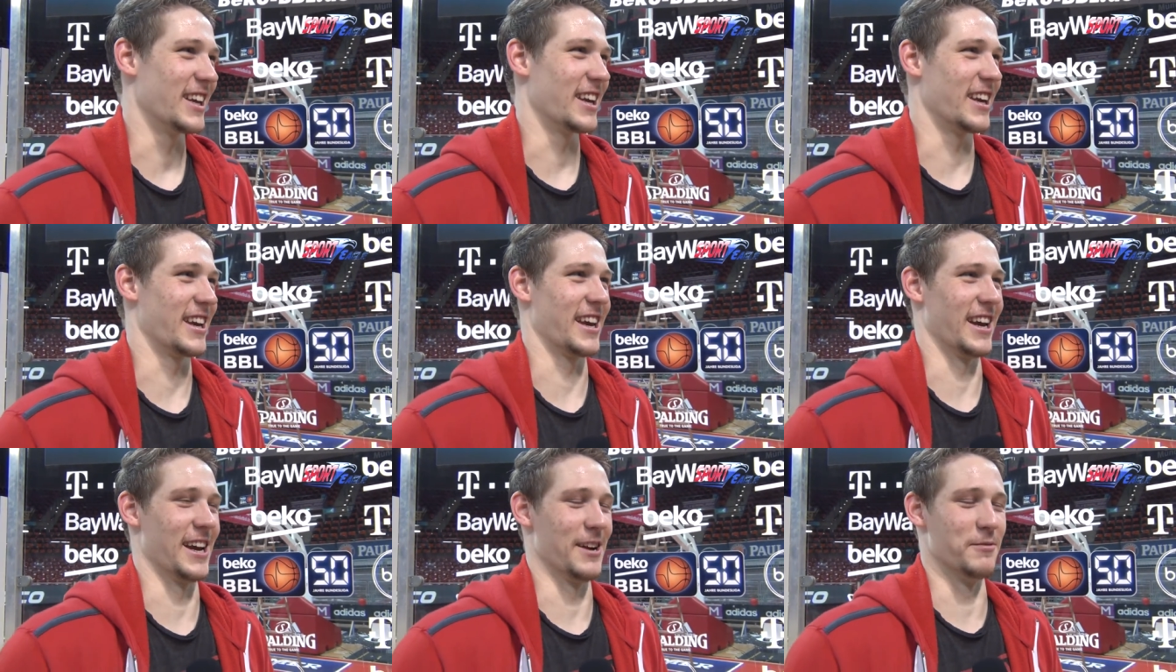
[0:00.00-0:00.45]

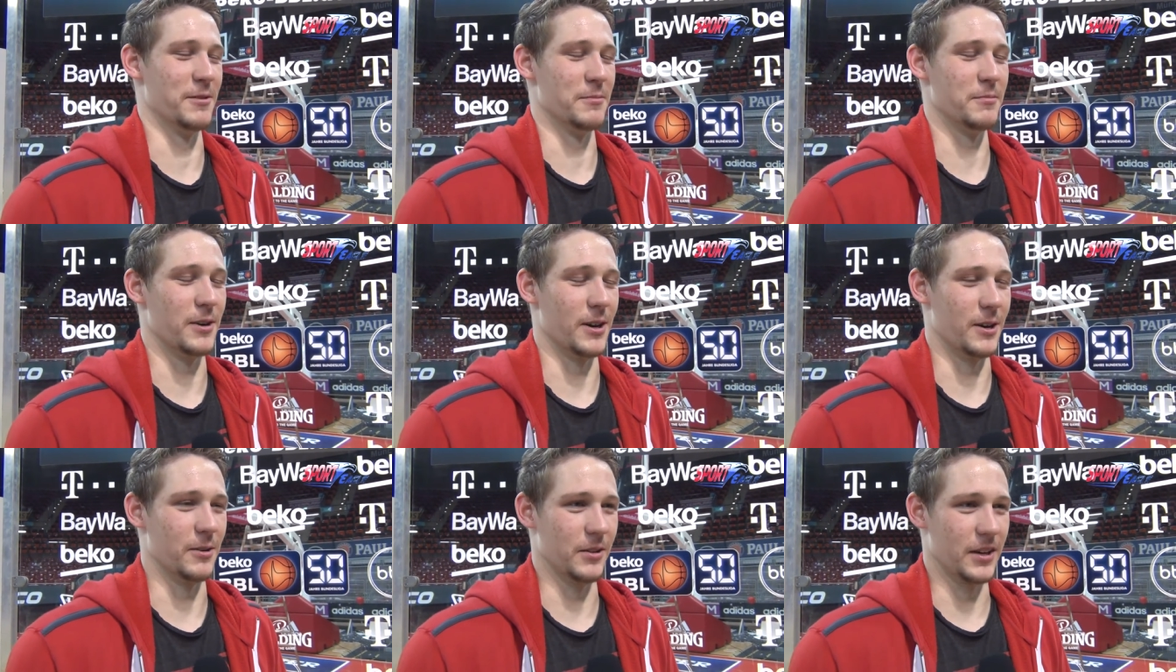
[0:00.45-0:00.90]
Cameron,
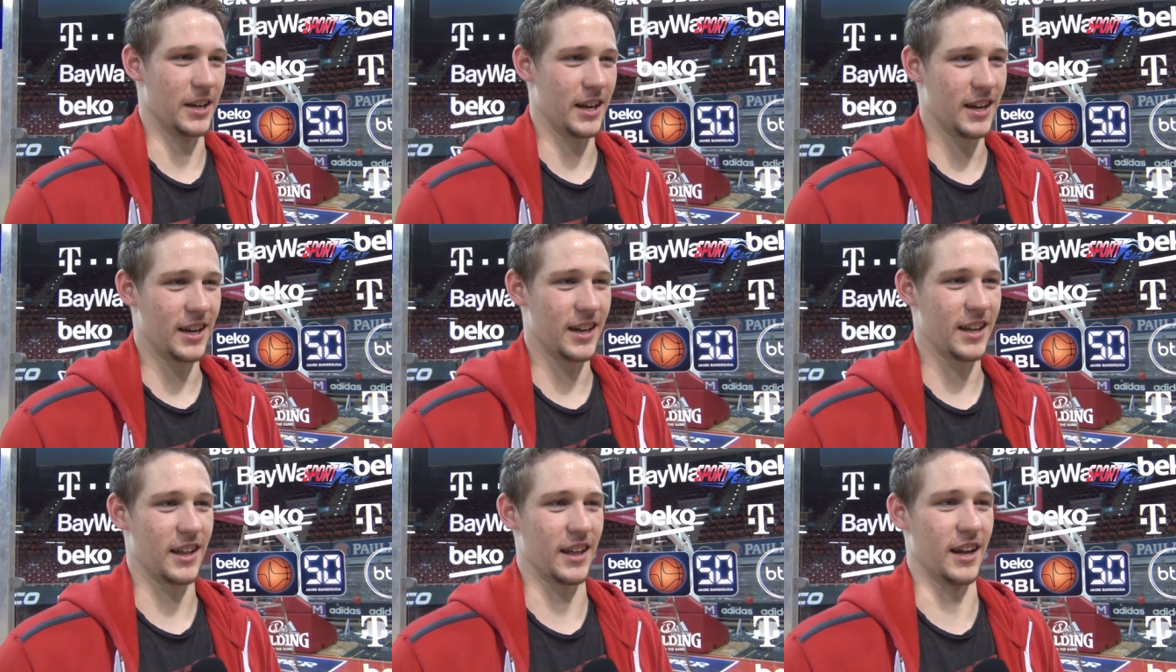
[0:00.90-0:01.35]
probably.
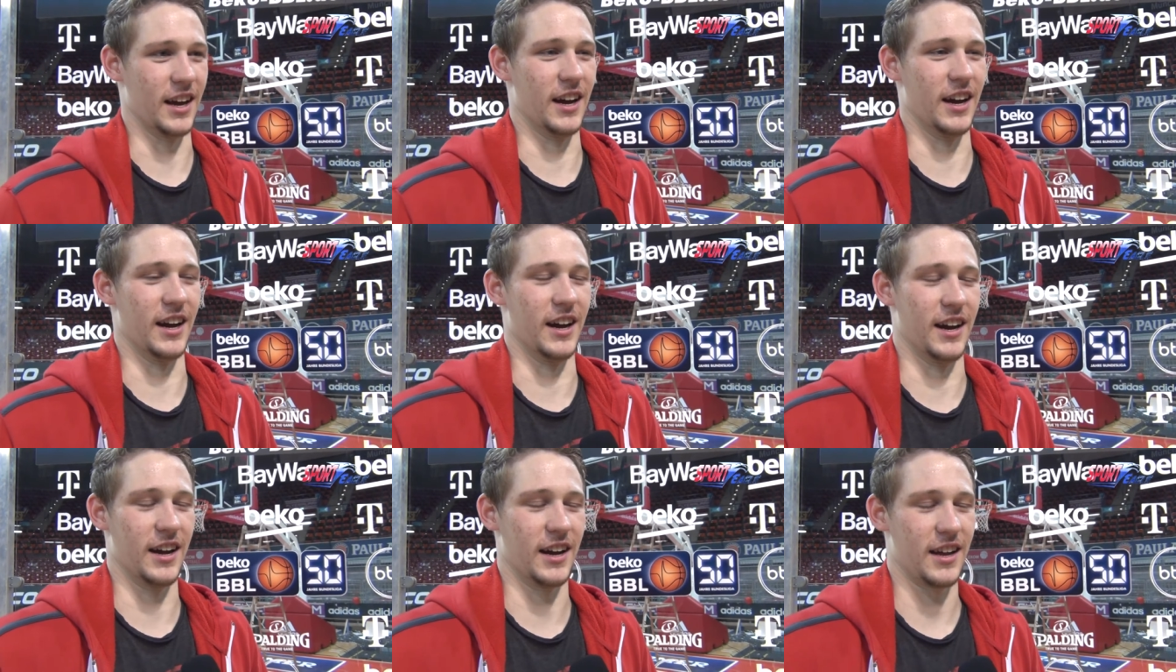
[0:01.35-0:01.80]

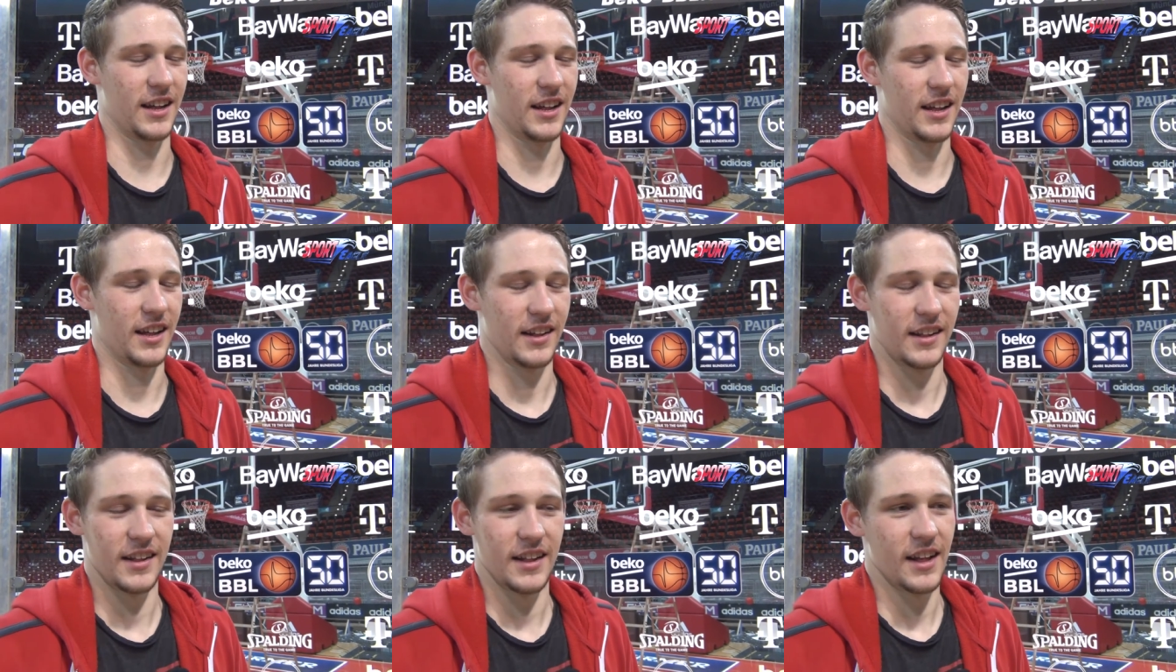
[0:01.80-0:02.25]

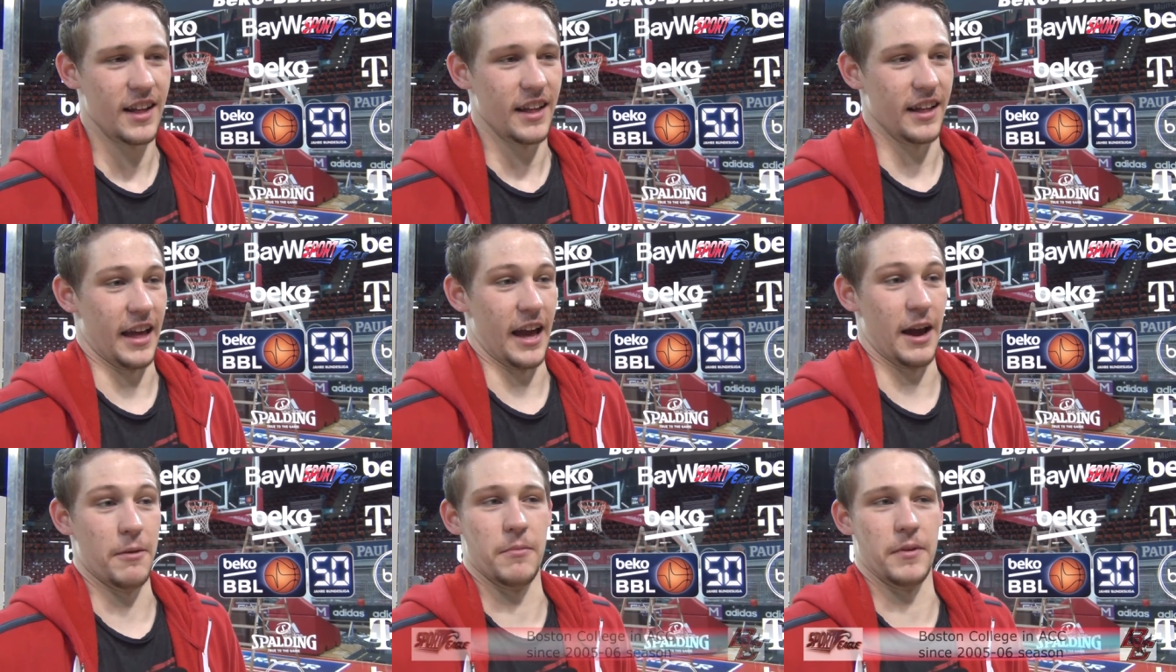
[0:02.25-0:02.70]
I